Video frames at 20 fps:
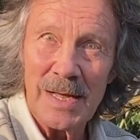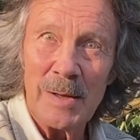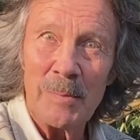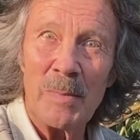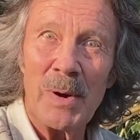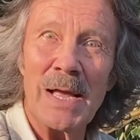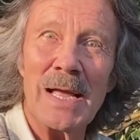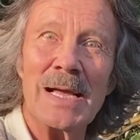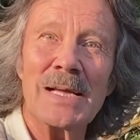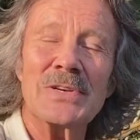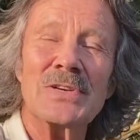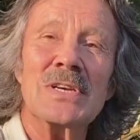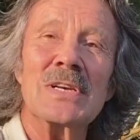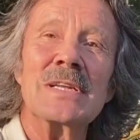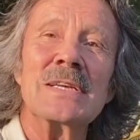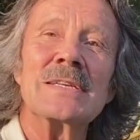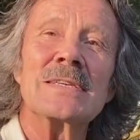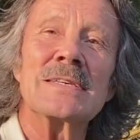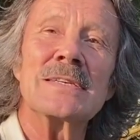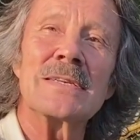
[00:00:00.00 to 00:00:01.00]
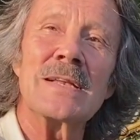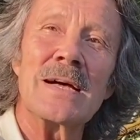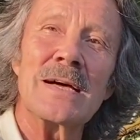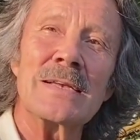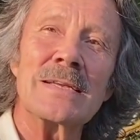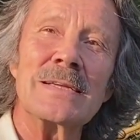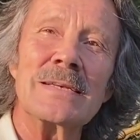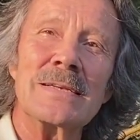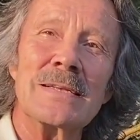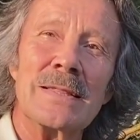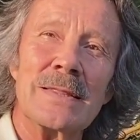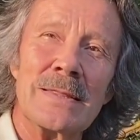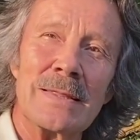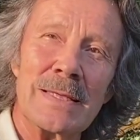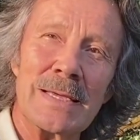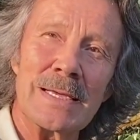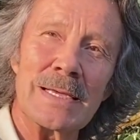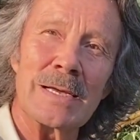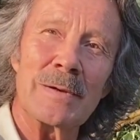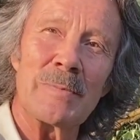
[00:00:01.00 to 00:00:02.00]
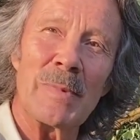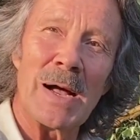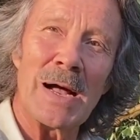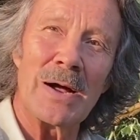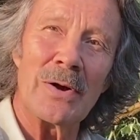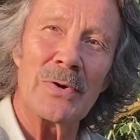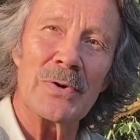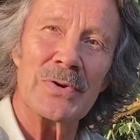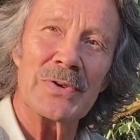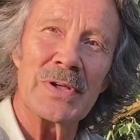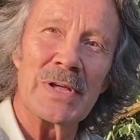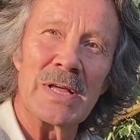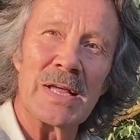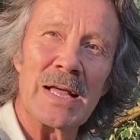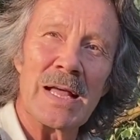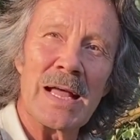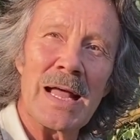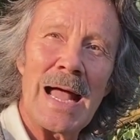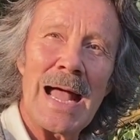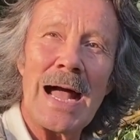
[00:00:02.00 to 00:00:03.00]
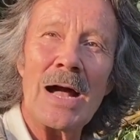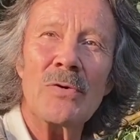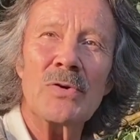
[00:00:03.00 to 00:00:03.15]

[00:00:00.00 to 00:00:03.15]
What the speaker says: by actually starting to think about, how